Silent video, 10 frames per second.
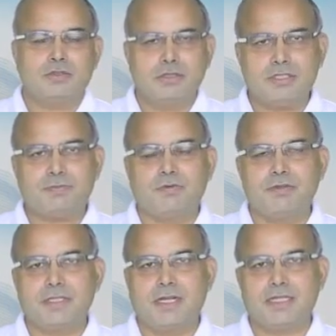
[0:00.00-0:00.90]
So this
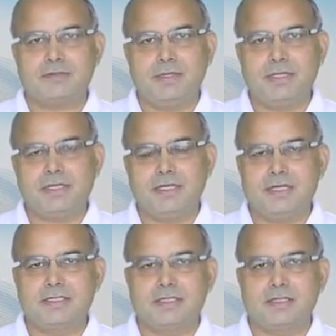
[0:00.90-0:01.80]
provision has been
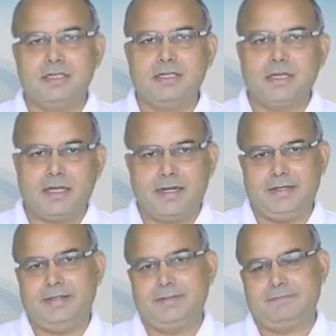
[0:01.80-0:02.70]
recently
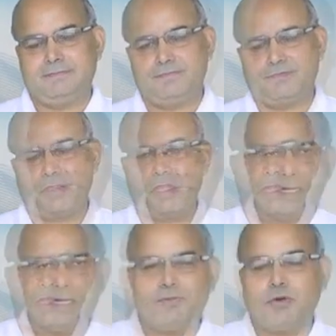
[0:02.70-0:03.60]
added. The
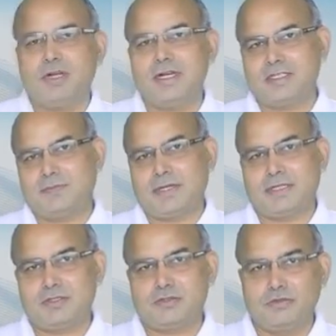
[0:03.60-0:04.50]
second important
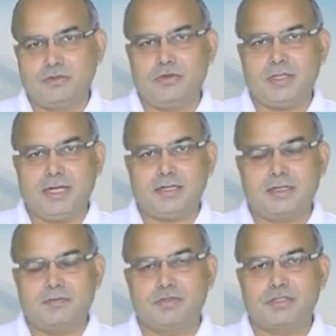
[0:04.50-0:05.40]
aspect is to know
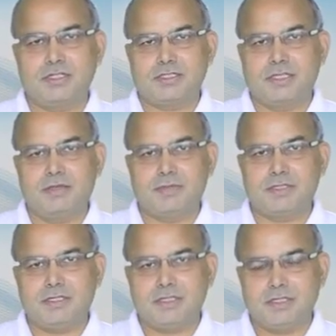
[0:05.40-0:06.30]
that composition scheme
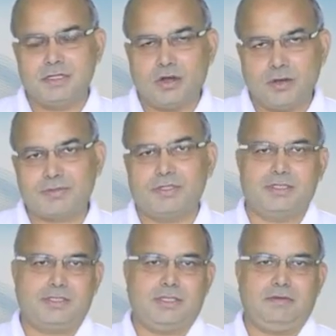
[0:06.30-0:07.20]
is an
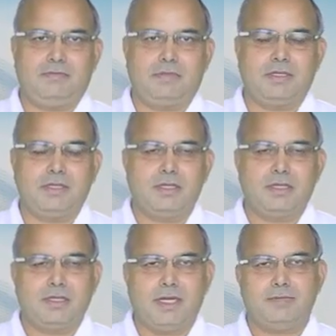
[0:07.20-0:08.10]
optional scheme.
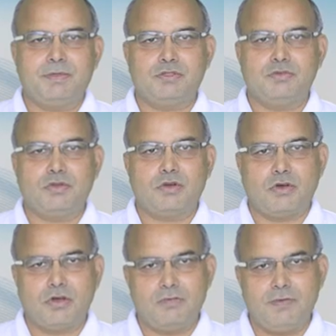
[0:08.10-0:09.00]
That means you can
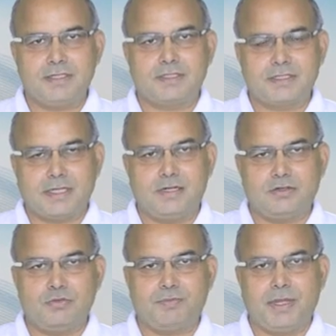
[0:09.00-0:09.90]
always
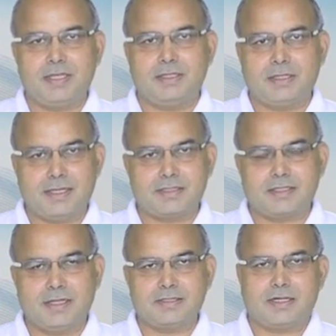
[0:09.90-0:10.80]
decide to pay the
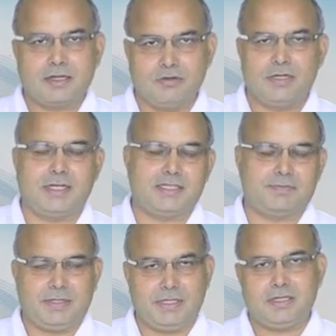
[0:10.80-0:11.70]
tax as a regular
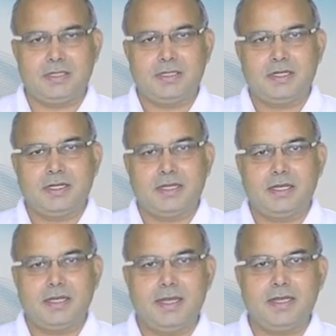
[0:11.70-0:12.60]
taxpayer
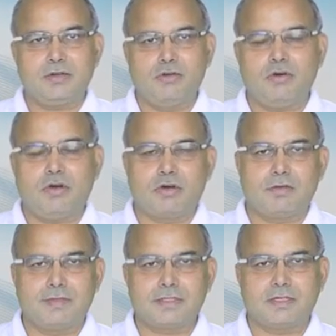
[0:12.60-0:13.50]
and go out
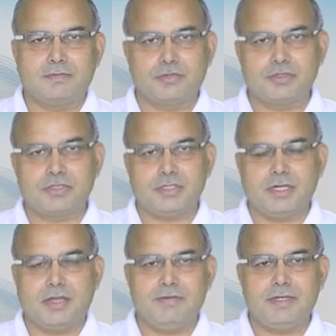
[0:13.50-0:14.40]
of this
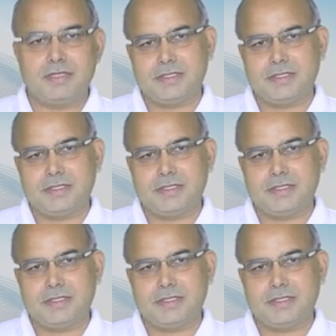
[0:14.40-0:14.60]
composition levy